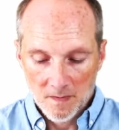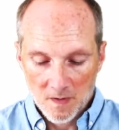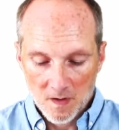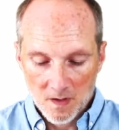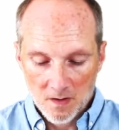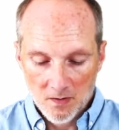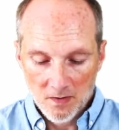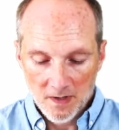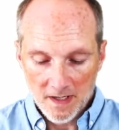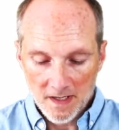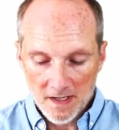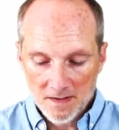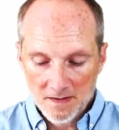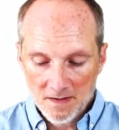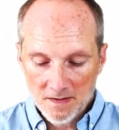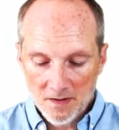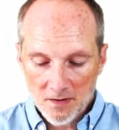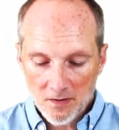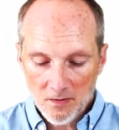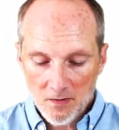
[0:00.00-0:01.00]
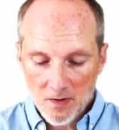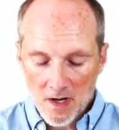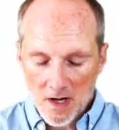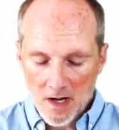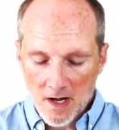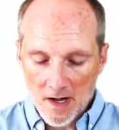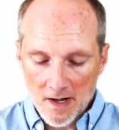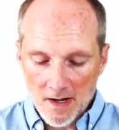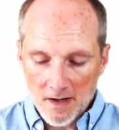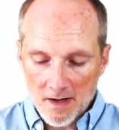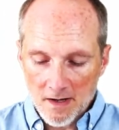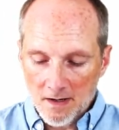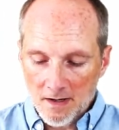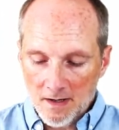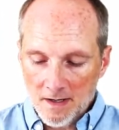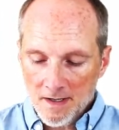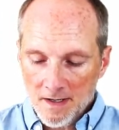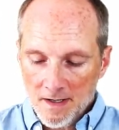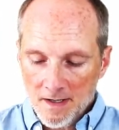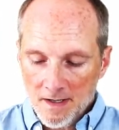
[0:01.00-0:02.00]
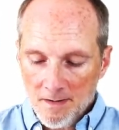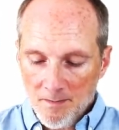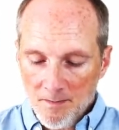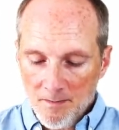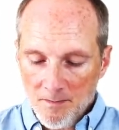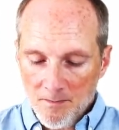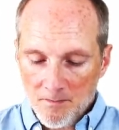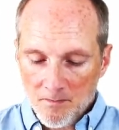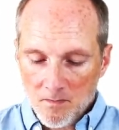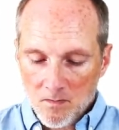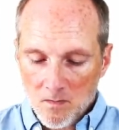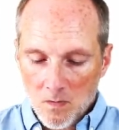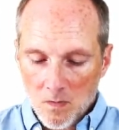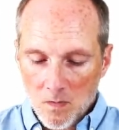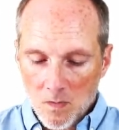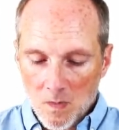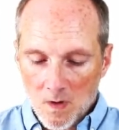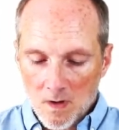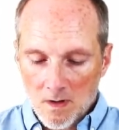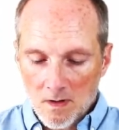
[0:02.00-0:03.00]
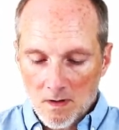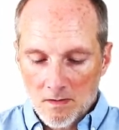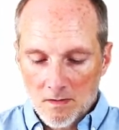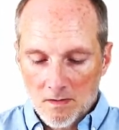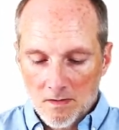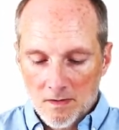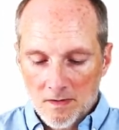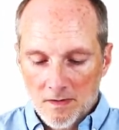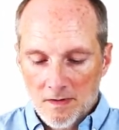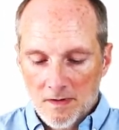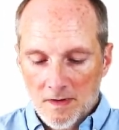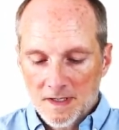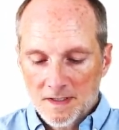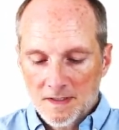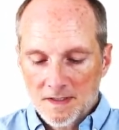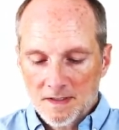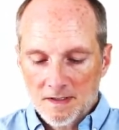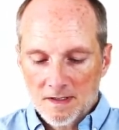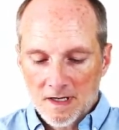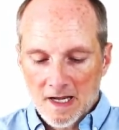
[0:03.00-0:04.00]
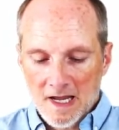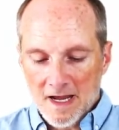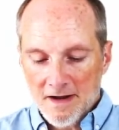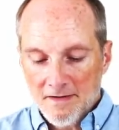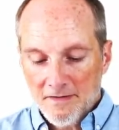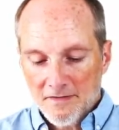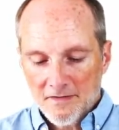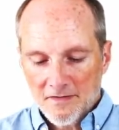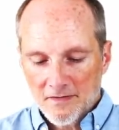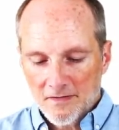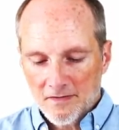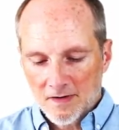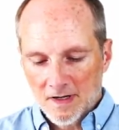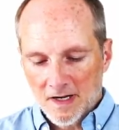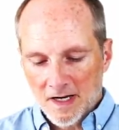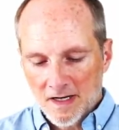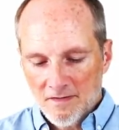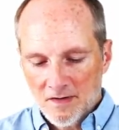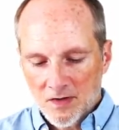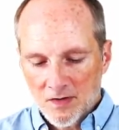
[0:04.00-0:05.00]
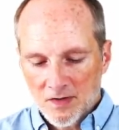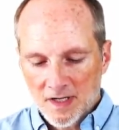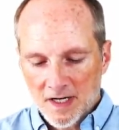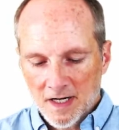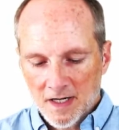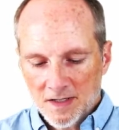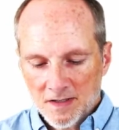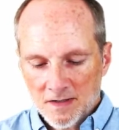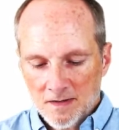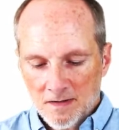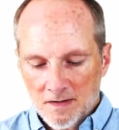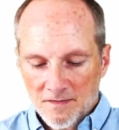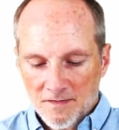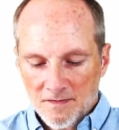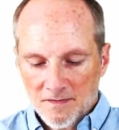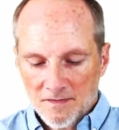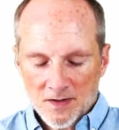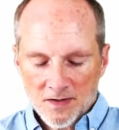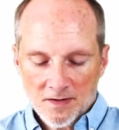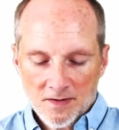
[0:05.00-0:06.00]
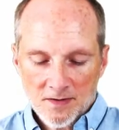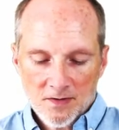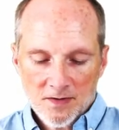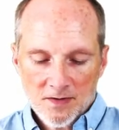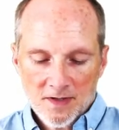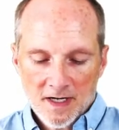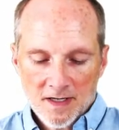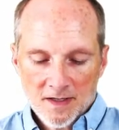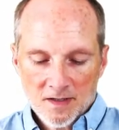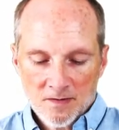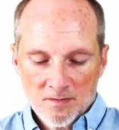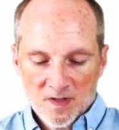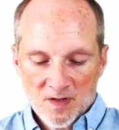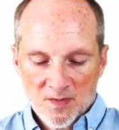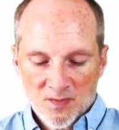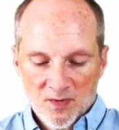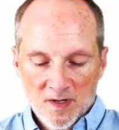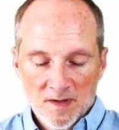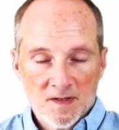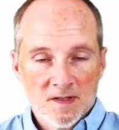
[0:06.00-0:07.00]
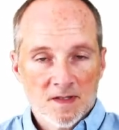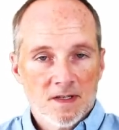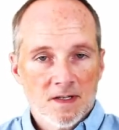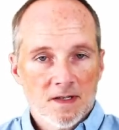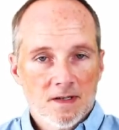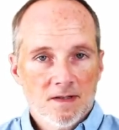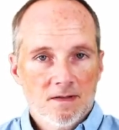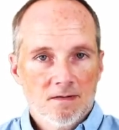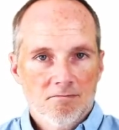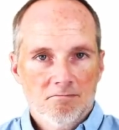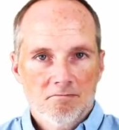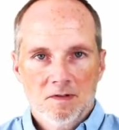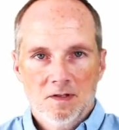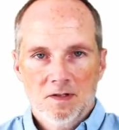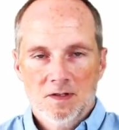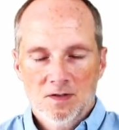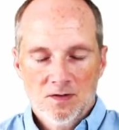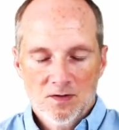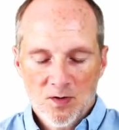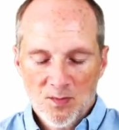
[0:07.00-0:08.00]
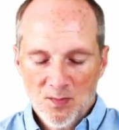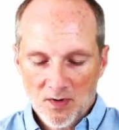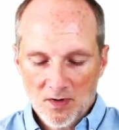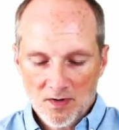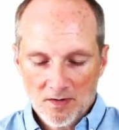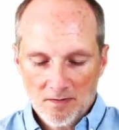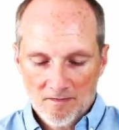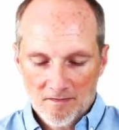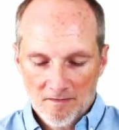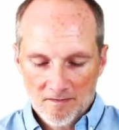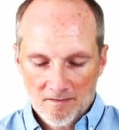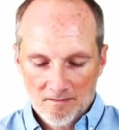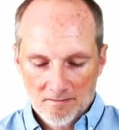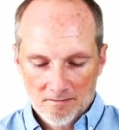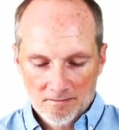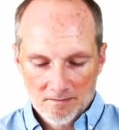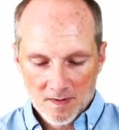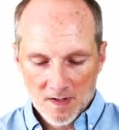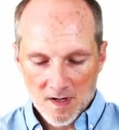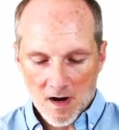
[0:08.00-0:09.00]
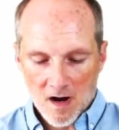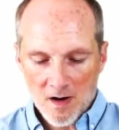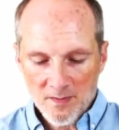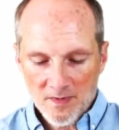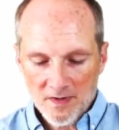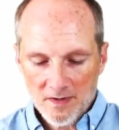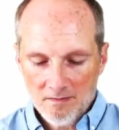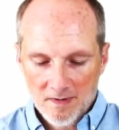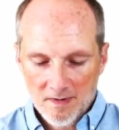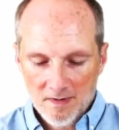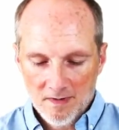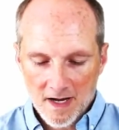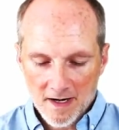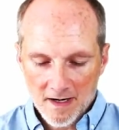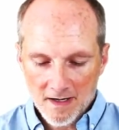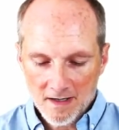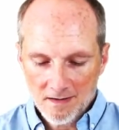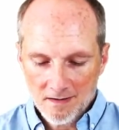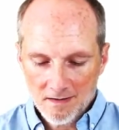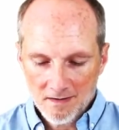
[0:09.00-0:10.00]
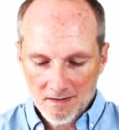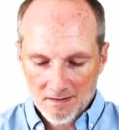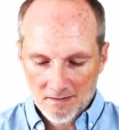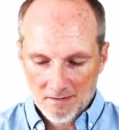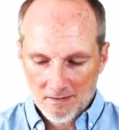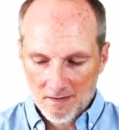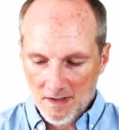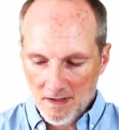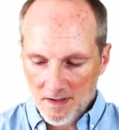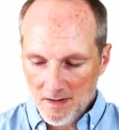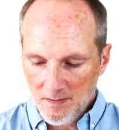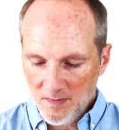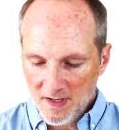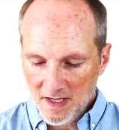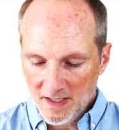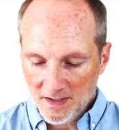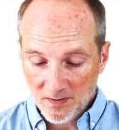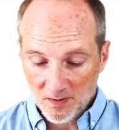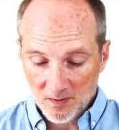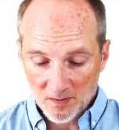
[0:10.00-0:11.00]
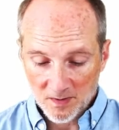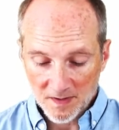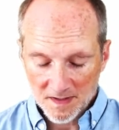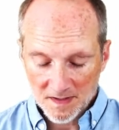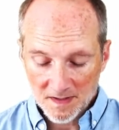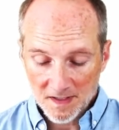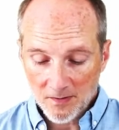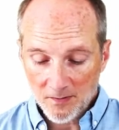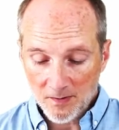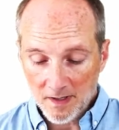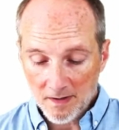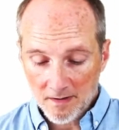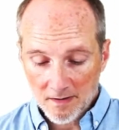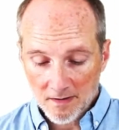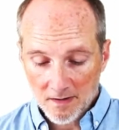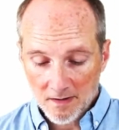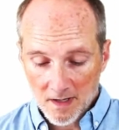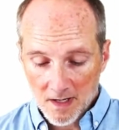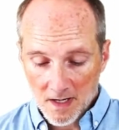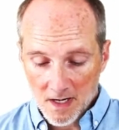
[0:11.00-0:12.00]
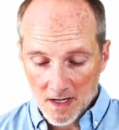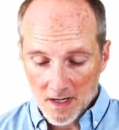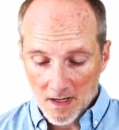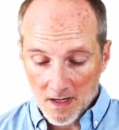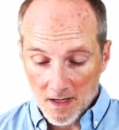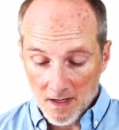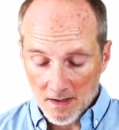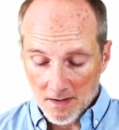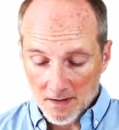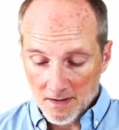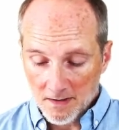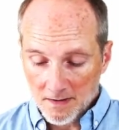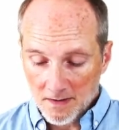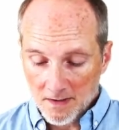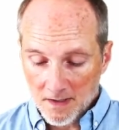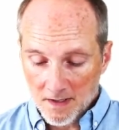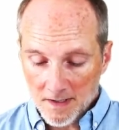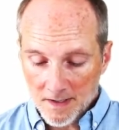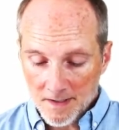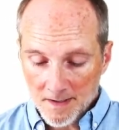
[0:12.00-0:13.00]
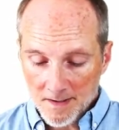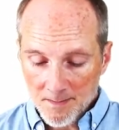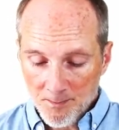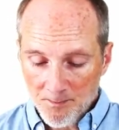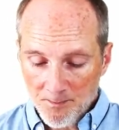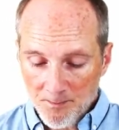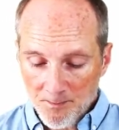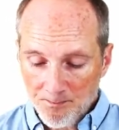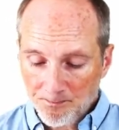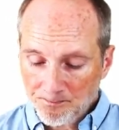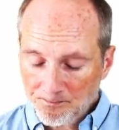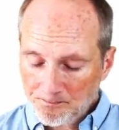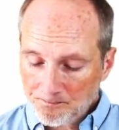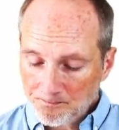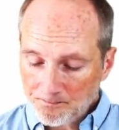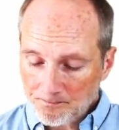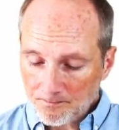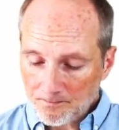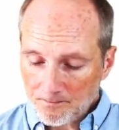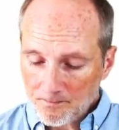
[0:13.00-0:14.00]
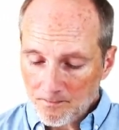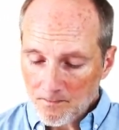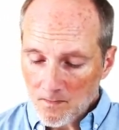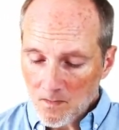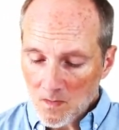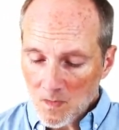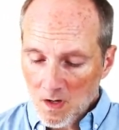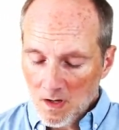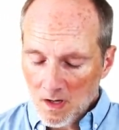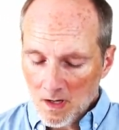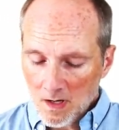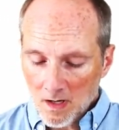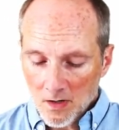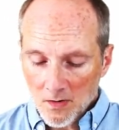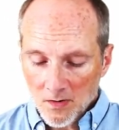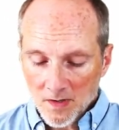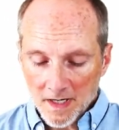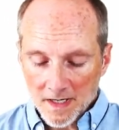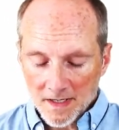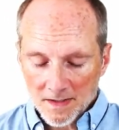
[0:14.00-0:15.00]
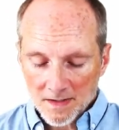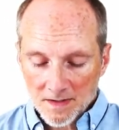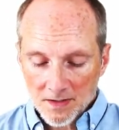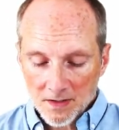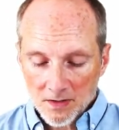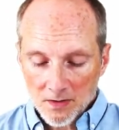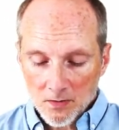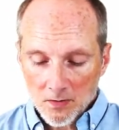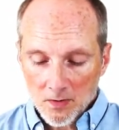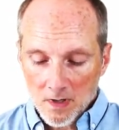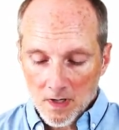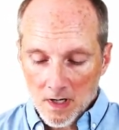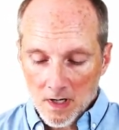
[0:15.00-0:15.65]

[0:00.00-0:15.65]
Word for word: Okay, so um, this f kind of notation, this functional notation with the parentheses, super common, and um, that's what we'll stick with. Um, okay, so